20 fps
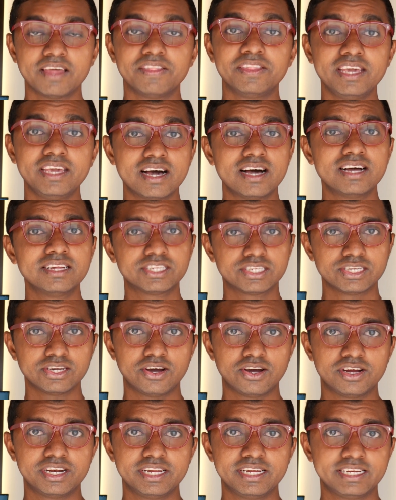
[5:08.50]
The Answer
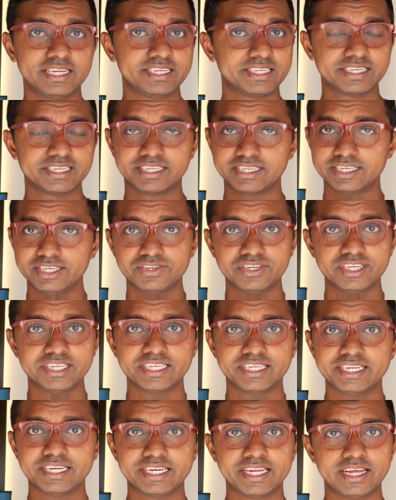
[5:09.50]
Audit is a
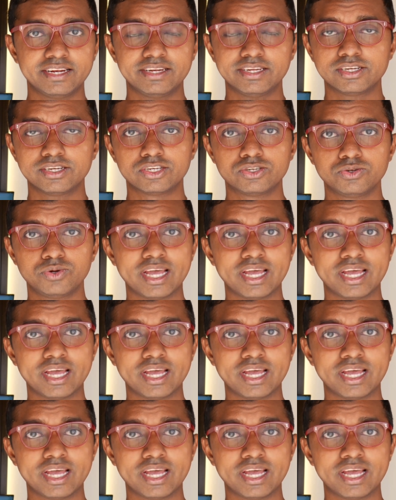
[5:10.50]
series intended